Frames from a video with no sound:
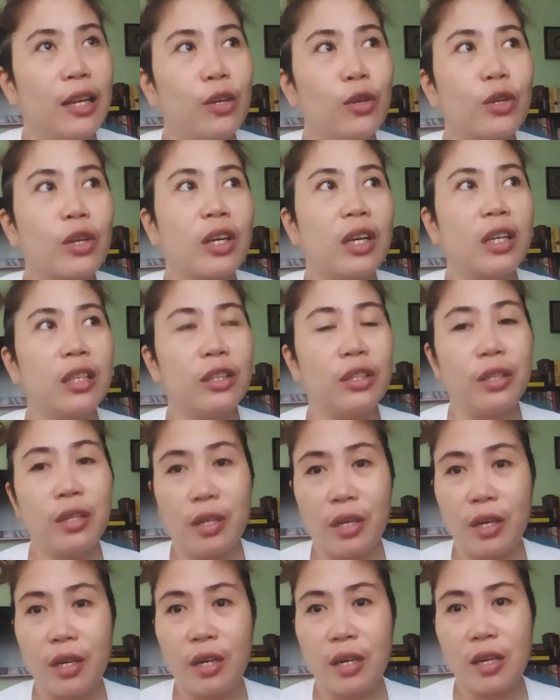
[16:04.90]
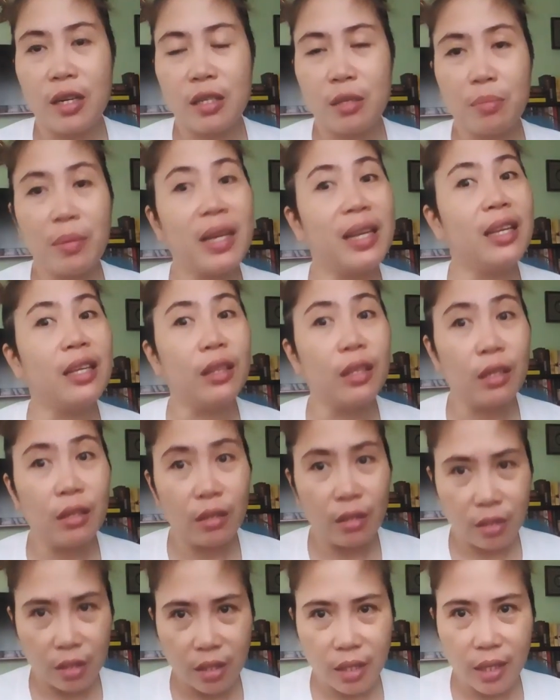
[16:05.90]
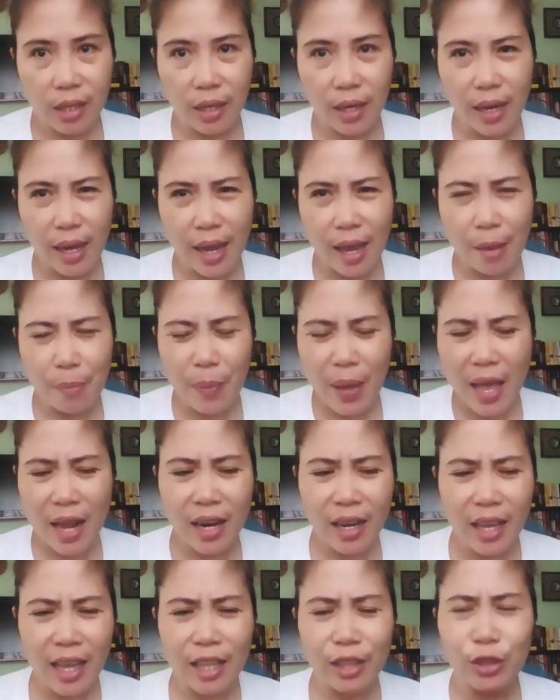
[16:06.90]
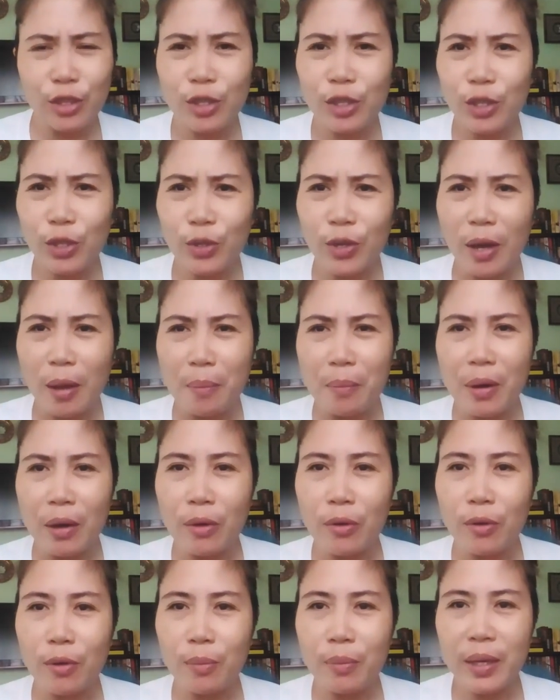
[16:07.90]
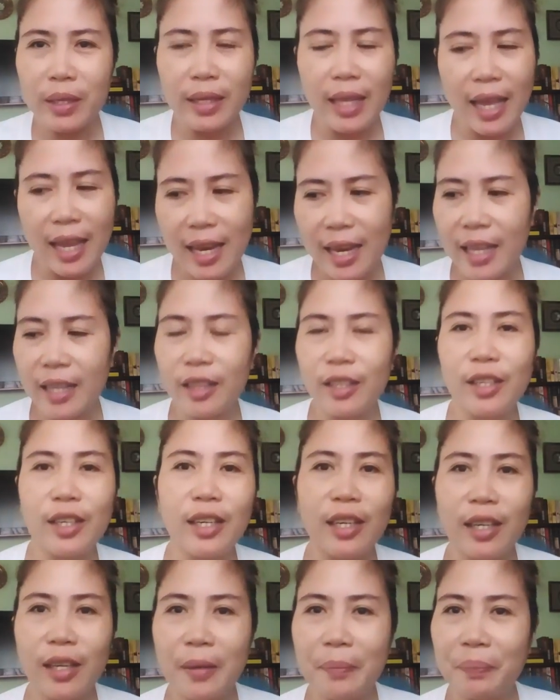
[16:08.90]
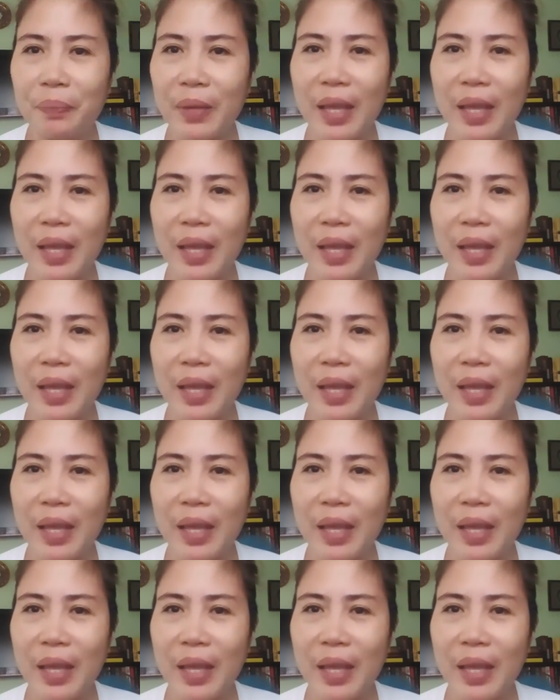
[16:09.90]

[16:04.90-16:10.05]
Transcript: look at her as my little girl. Kaya parang andun yung kaba ko, but I let her